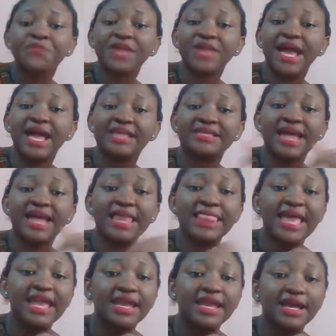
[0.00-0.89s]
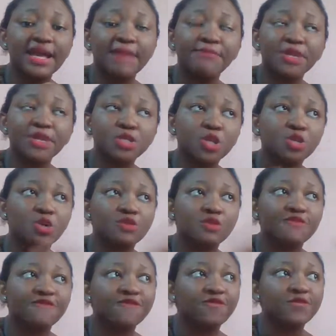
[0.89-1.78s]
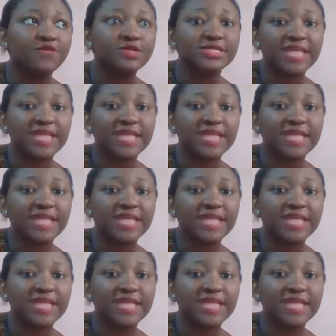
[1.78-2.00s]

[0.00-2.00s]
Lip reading: And I mentioned all the foods